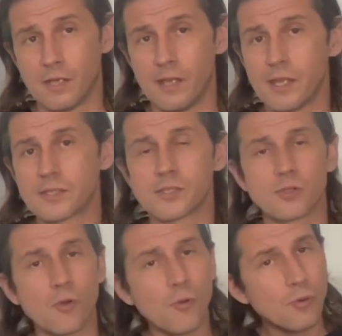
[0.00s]
And that's a
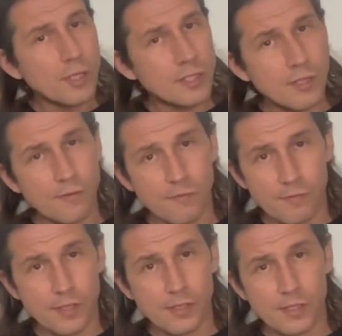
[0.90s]
totally different
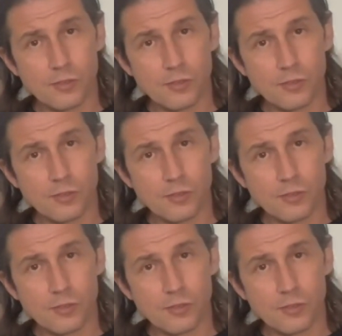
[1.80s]
feeling,